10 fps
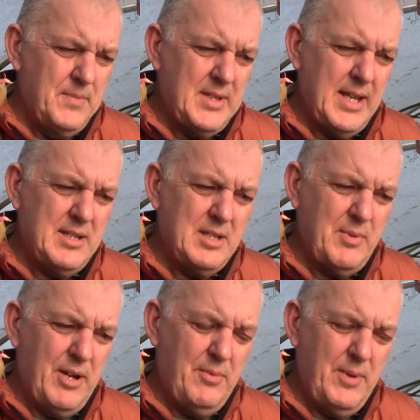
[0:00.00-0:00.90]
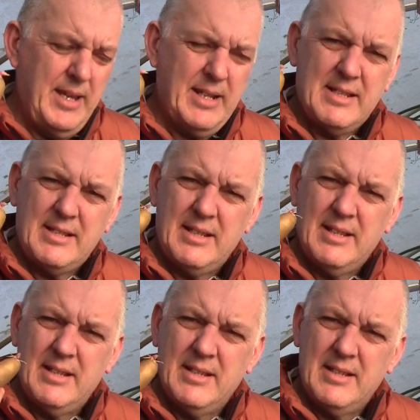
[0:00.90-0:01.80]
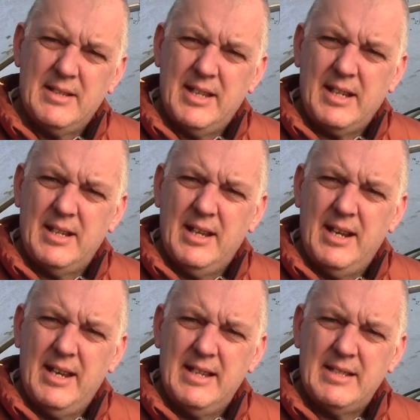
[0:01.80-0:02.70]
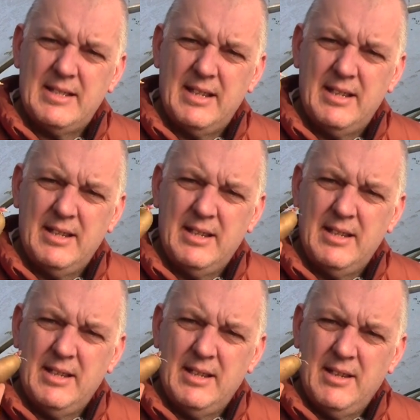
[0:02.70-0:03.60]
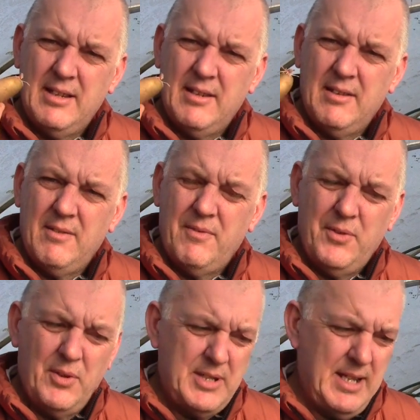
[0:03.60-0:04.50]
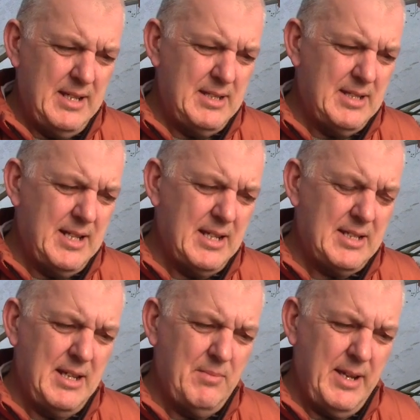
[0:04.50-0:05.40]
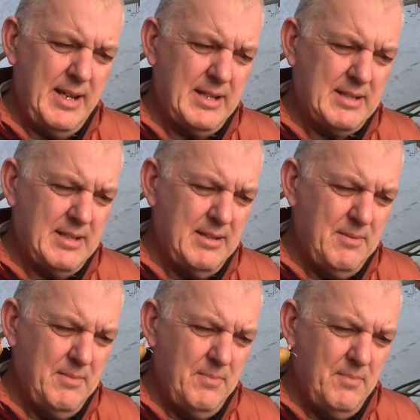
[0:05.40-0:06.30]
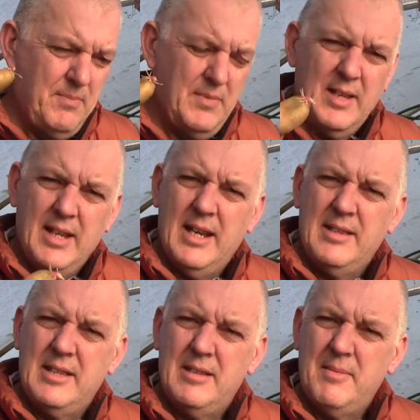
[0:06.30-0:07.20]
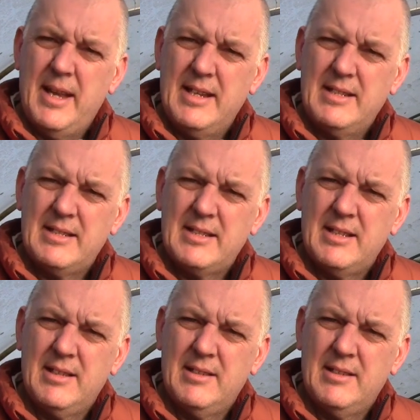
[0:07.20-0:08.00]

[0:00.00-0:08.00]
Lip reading: 10 to 12 weeks, second earlies 14 to 16 weeks, and then the mains